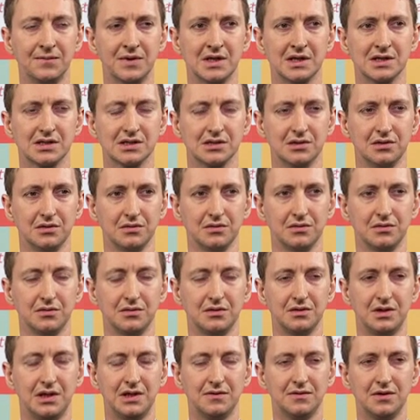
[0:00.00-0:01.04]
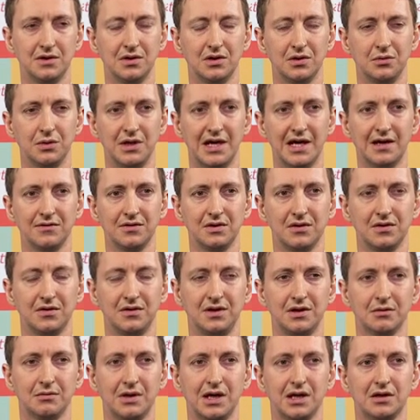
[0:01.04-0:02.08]
So even though we have a
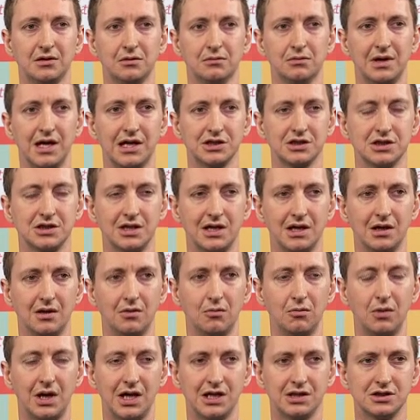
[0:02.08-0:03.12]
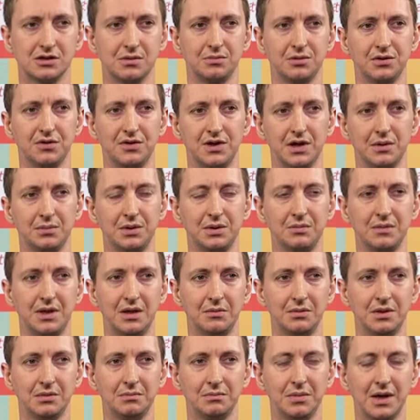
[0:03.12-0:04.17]
theoretical rationale why triple therapy may
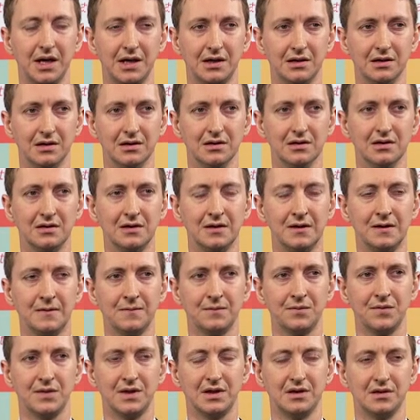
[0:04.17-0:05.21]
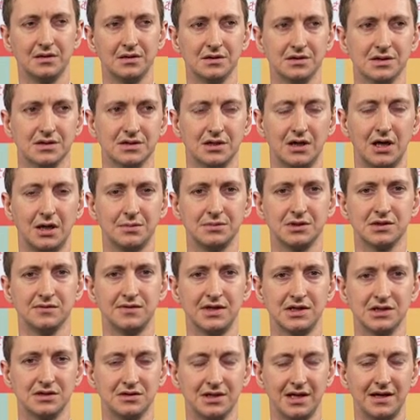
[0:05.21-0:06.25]
be better, there's
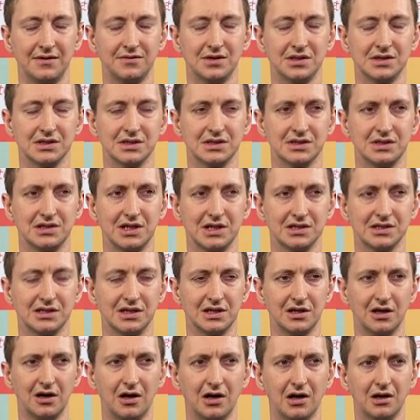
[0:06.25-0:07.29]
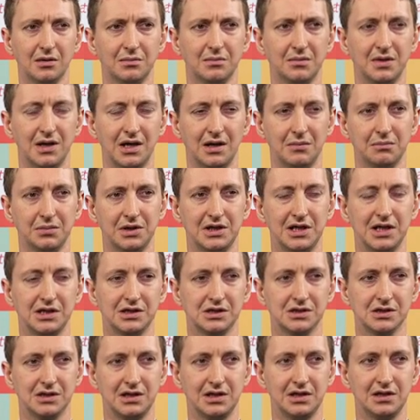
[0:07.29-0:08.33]
observational evidence suggesting harm and
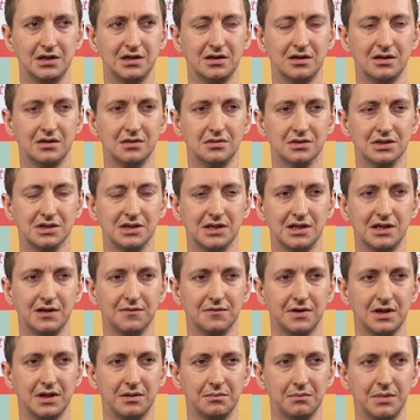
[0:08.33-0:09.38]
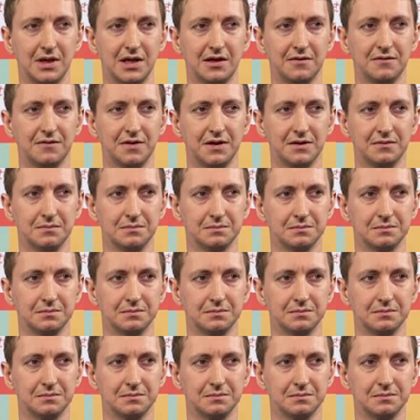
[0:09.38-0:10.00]
potentially no significant benefit.